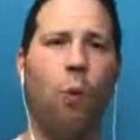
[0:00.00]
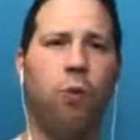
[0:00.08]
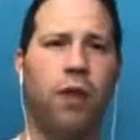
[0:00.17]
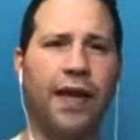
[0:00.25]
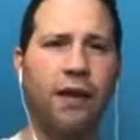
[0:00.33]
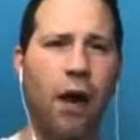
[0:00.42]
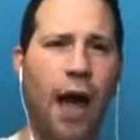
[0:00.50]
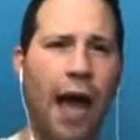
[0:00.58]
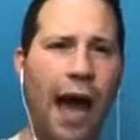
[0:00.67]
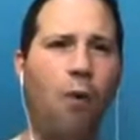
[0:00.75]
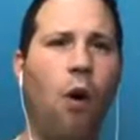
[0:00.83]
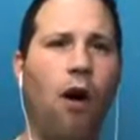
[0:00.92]
Like,
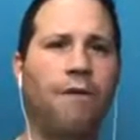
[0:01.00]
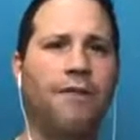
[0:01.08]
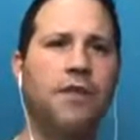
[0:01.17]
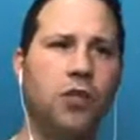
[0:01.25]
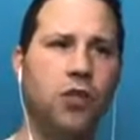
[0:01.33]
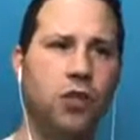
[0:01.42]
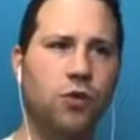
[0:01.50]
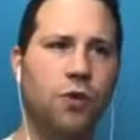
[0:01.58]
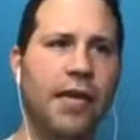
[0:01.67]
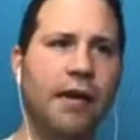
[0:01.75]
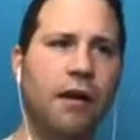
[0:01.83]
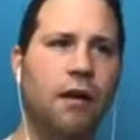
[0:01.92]
how often do you
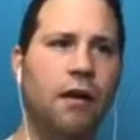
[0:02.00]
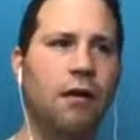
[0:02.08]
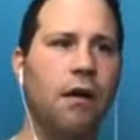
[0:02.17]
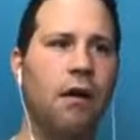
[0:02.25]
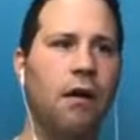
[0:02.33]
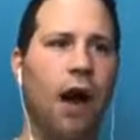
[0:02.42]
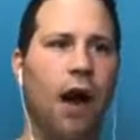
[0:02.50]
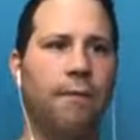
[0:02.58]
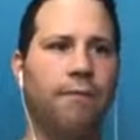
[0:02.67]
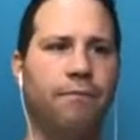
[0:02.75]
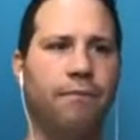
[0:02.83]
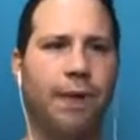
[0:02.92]
hear
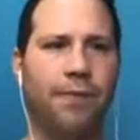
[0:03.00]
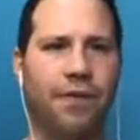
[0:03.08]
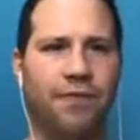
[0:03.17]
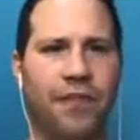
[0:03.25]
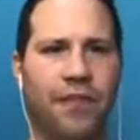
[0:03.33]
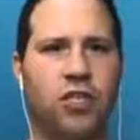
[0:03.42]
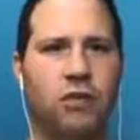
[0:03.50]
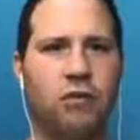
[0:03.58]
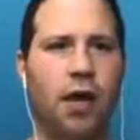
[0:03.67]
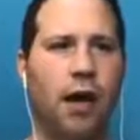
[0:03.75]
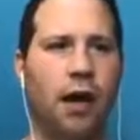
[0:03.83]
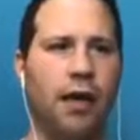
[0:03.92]
people's vision
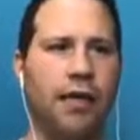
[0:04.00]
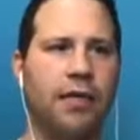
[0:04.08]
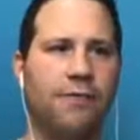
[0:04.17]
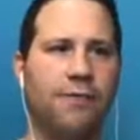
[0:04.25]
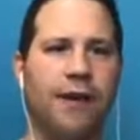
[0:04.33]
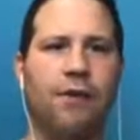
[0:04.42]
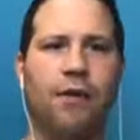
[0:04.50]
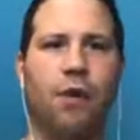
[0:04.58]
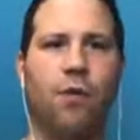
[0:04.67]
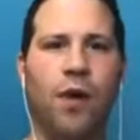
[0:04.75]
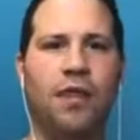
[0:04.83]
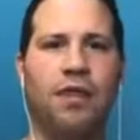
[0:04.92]

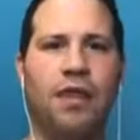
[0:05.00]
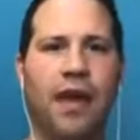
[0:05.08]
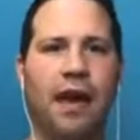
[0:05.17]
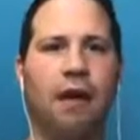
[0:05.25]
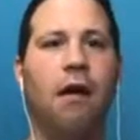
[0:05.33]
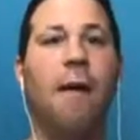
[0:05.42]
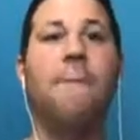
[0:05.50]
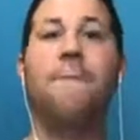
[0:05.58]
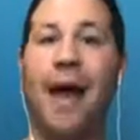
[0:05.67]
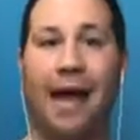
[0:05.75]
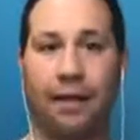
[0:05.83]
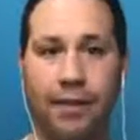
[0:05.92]
interfering with their
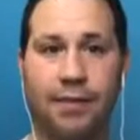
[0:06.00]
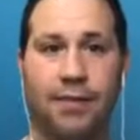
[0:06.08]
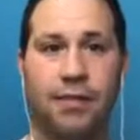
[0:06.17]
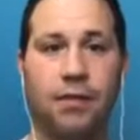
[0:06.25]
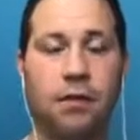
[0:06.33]
balance?